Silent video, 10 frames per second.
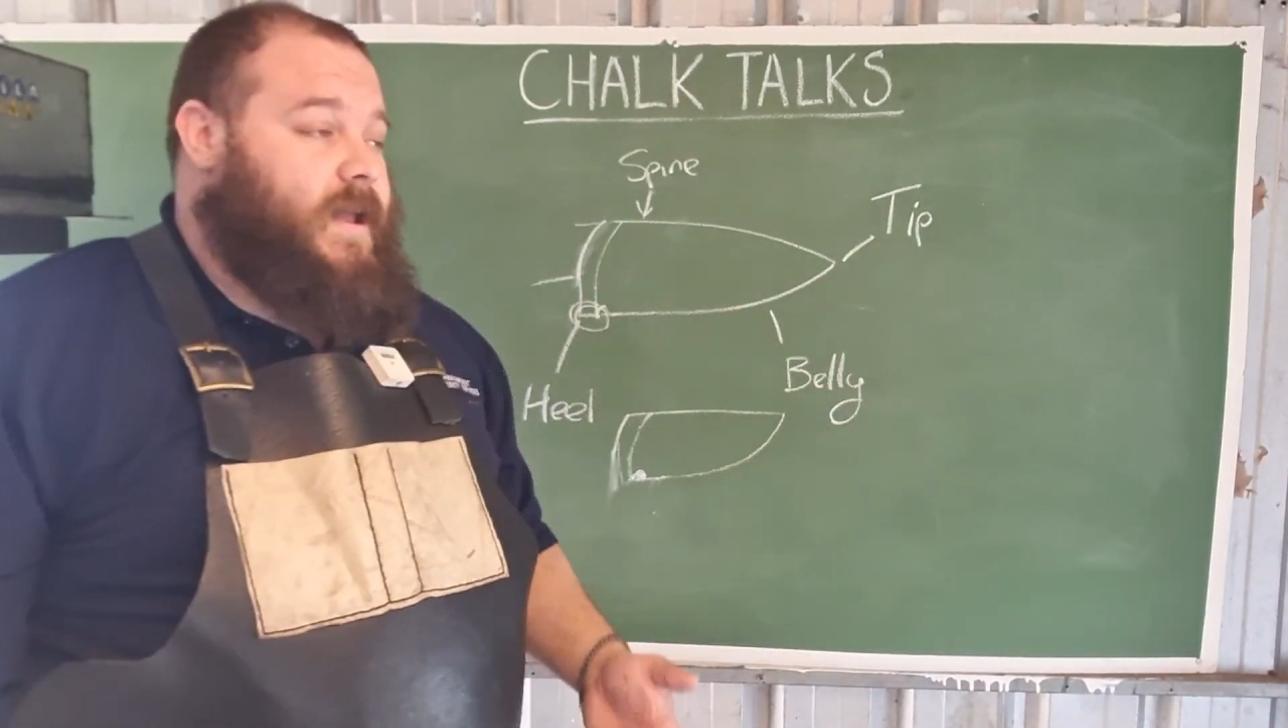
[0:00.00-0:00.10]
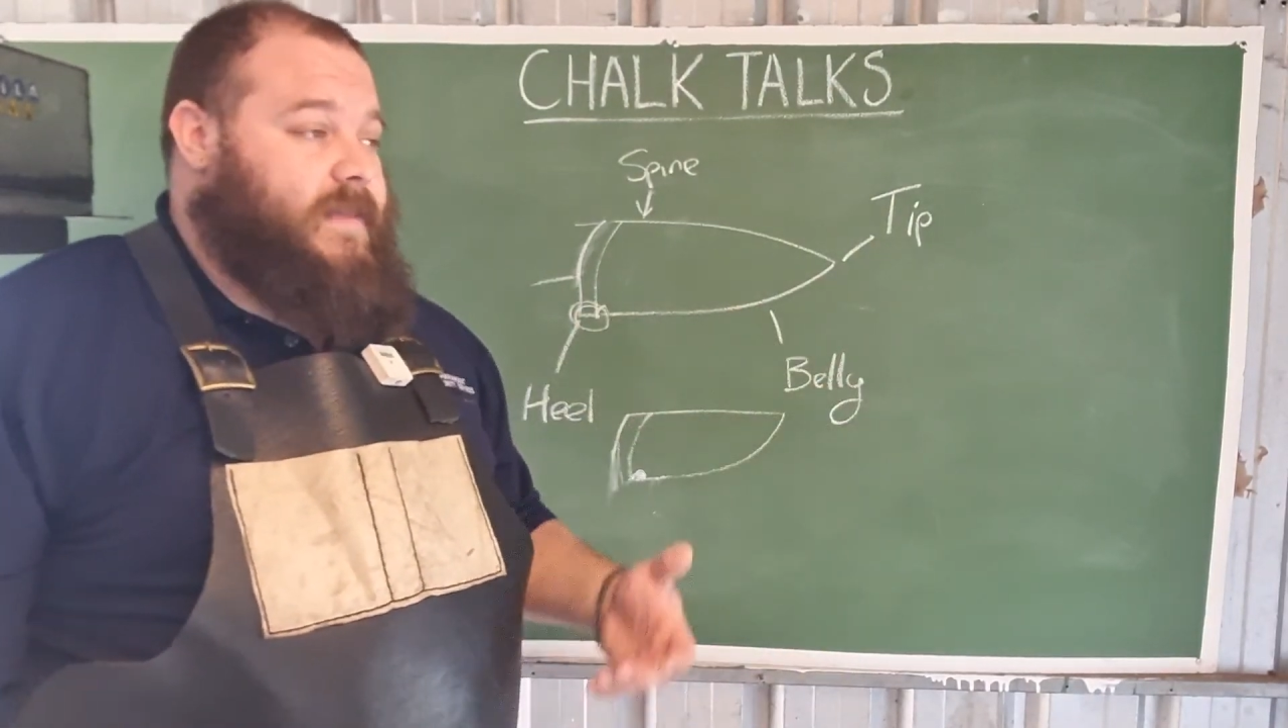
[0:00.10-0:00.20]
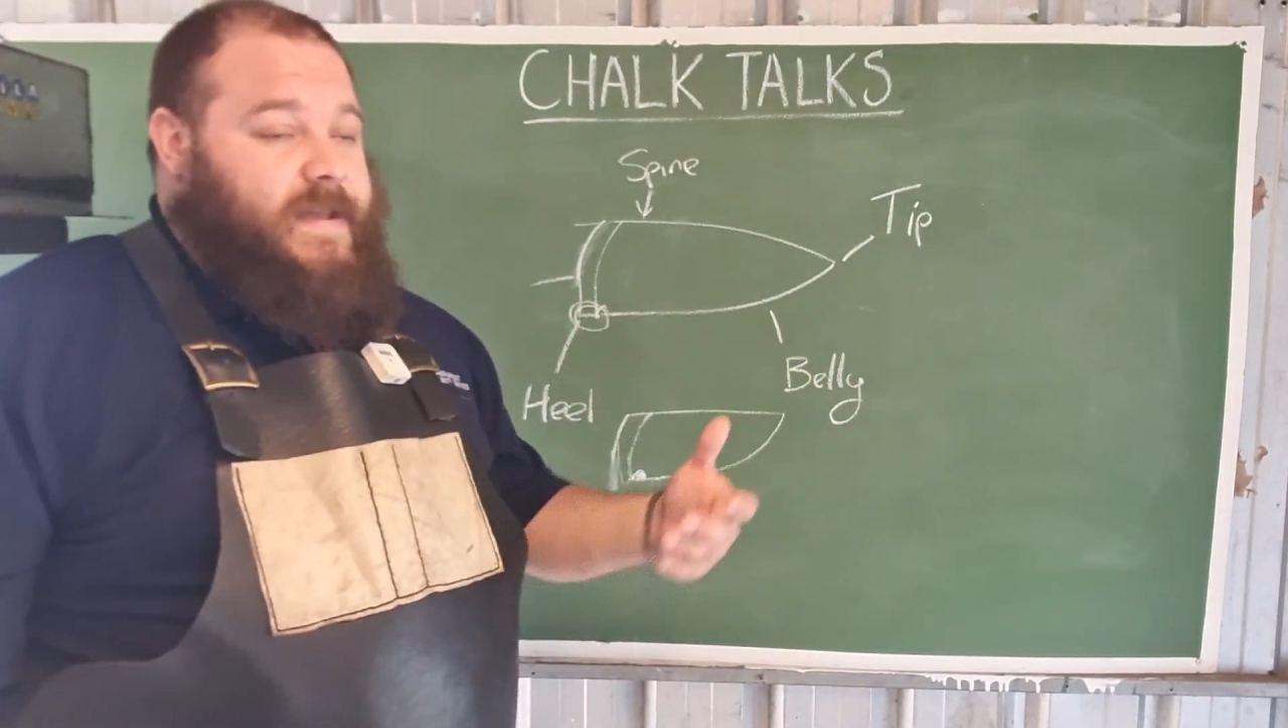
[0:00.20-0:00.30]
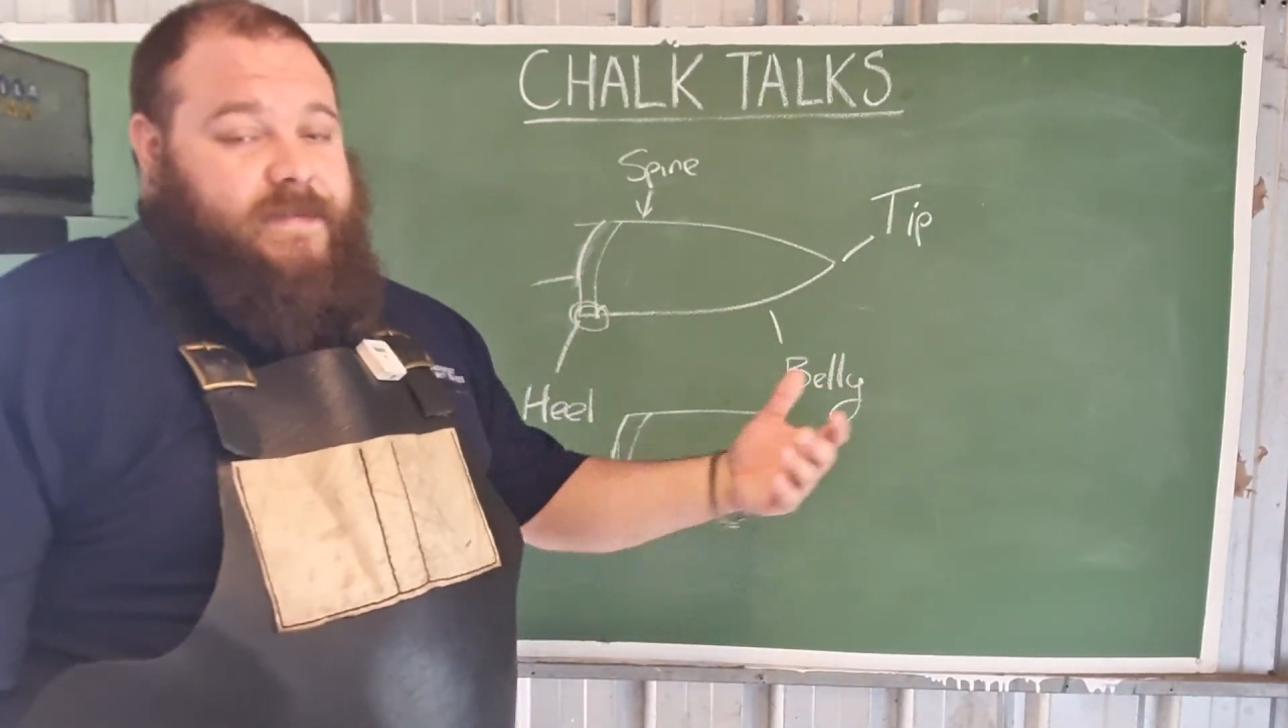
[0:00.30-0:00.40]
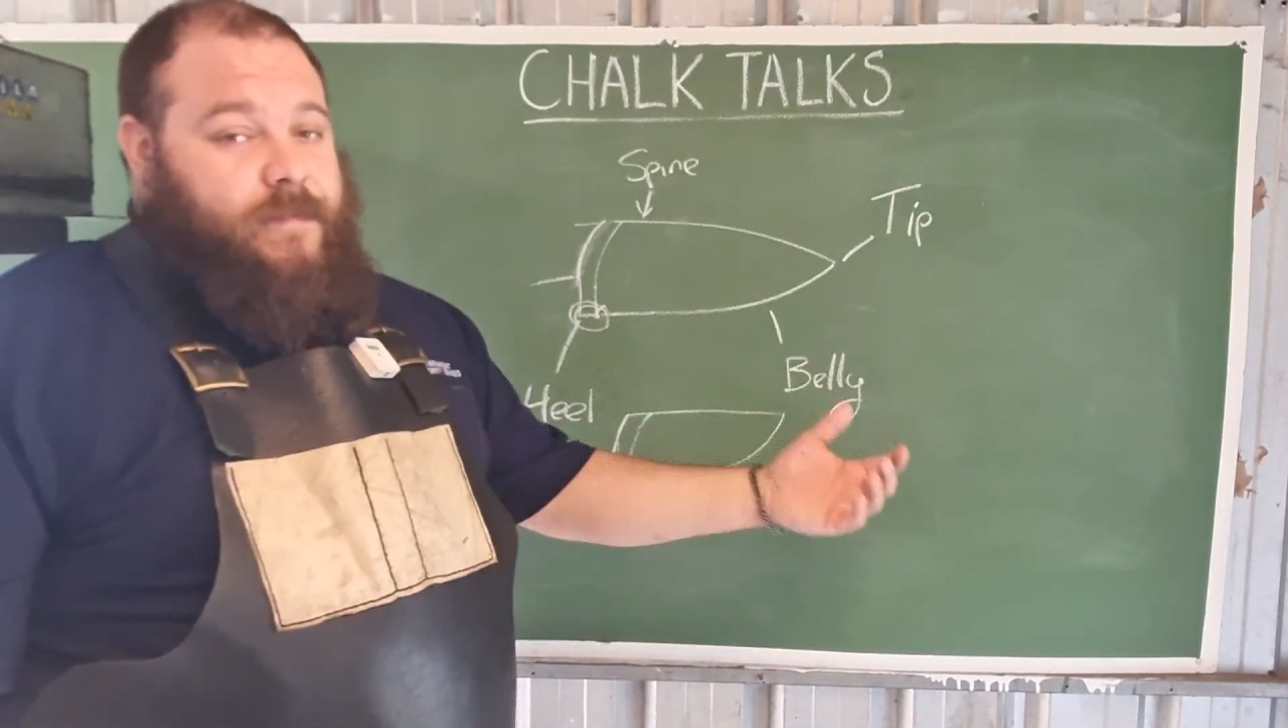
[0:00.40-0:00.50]

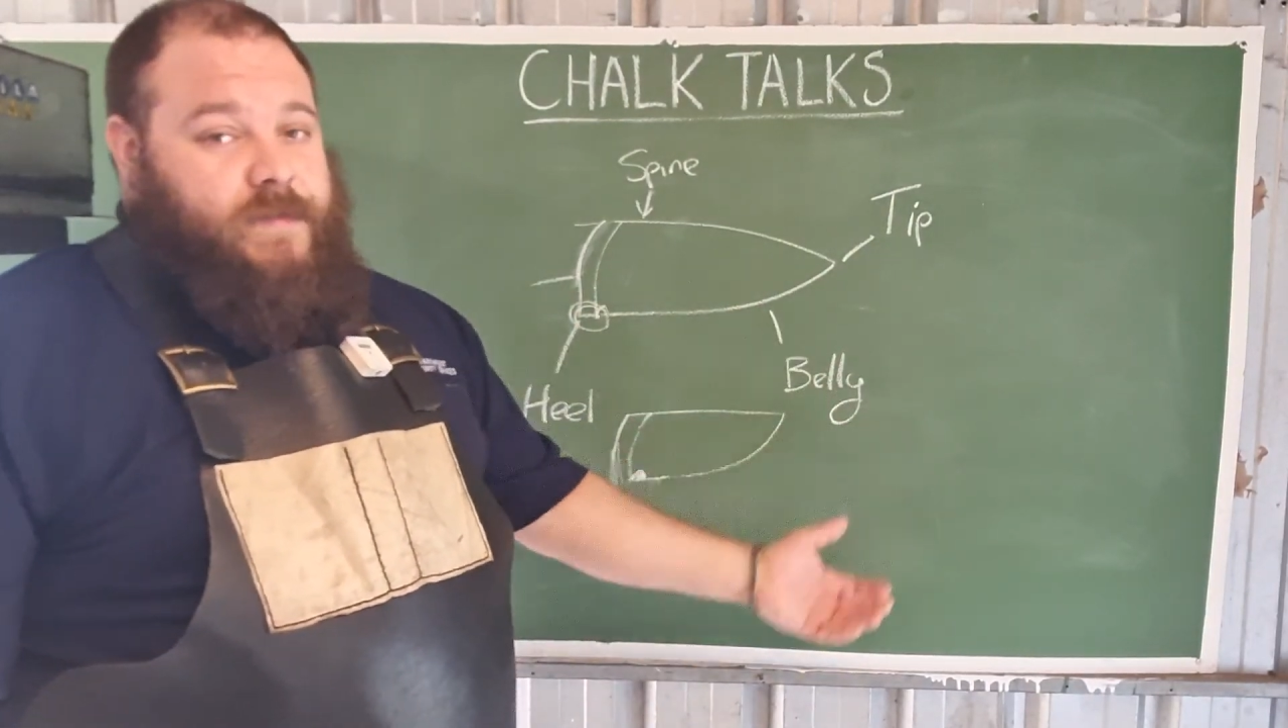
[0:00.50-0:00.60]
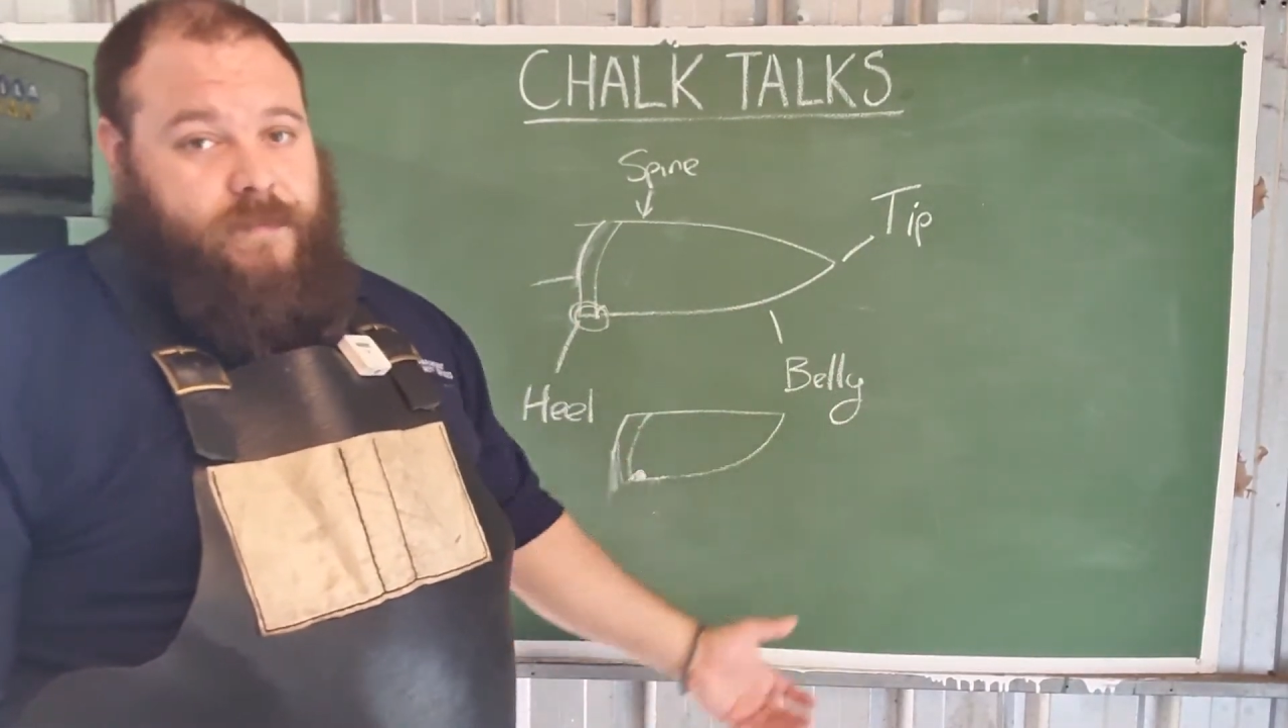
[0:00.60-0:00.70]
And that's the most